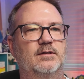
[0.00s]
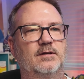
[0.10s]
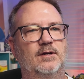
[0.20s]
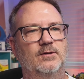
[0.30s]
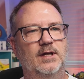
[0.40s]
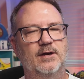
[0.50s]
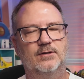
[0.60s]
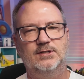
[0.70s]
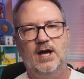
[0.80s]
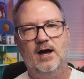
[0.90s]
Later
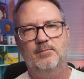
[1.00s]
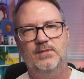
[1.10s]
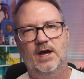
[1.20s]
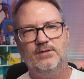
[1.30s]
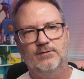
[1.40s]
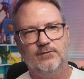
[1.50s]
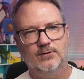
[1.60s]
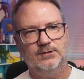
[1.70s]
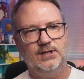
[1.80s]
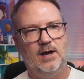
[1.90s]
stop, not the
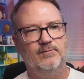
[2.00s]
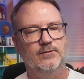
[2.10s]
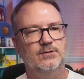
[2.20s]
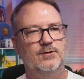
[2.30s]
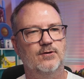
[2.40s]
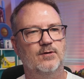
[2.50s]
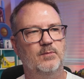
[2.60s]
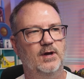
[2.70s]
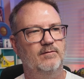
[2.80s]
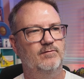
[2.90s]
first stop for sure,
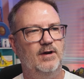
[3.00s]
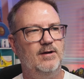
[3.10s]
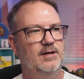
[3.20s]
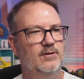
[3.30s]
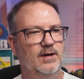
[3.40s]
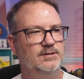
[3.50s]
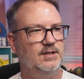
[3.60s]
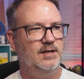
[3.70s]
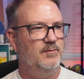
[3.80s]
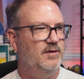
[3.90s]
but very
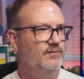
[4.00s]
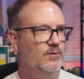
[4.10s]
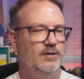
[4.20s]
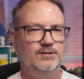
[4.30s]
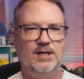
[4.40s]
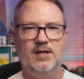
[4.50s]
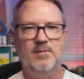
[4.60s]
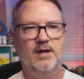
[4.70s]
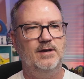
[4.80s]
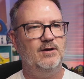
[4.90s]
interesting. I mean, if you want to check him
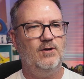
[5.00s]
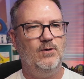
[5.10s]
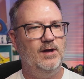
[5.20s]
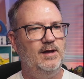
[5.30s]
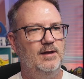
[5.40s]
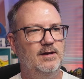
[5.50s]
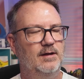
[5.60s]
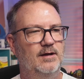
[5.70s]
out now, go ahead.